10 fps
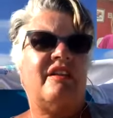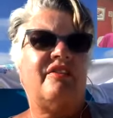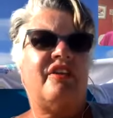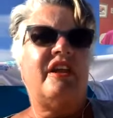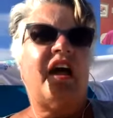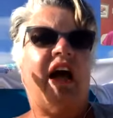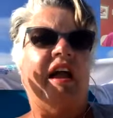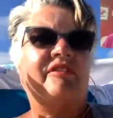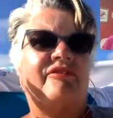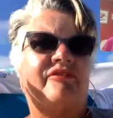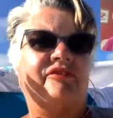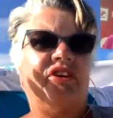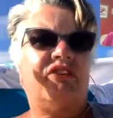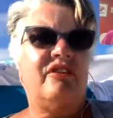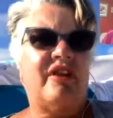that I
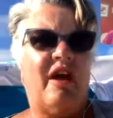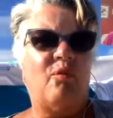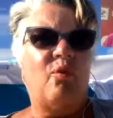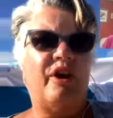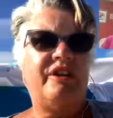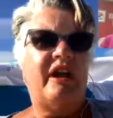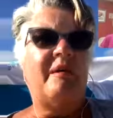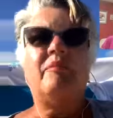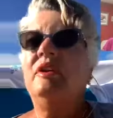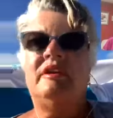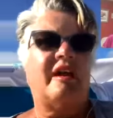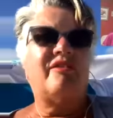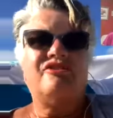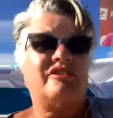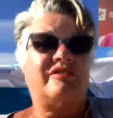feel that I
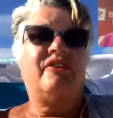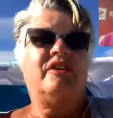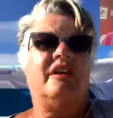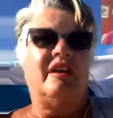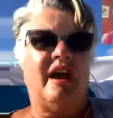don't just feel it.